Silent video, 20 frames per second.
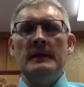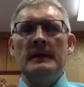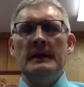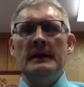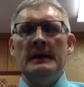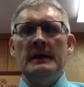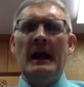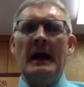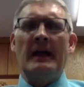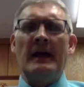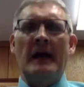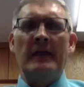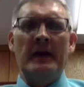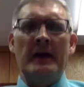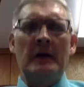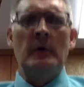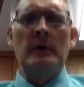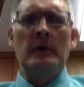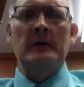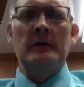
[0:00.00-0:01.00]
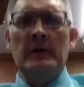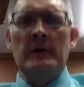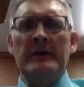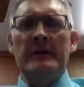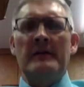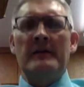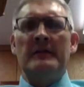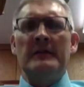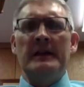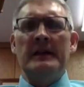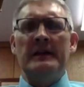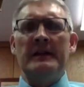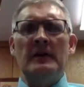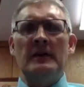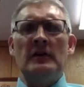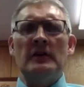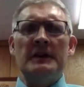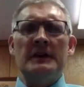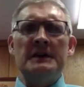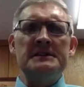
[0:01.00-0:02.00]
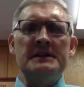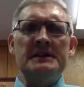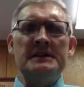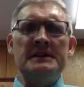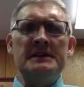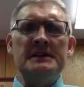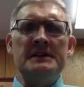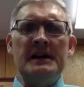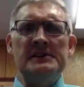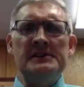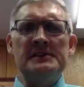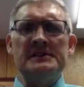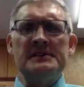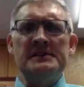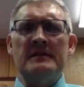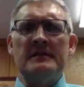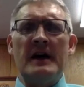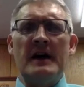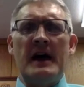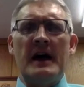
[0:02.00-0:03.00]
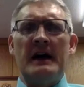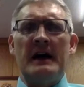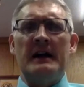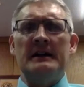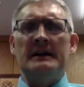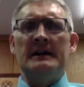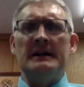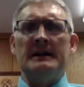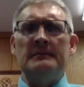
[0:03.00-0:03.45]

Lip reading: Yeah, I think we're definitely in the early stages of that.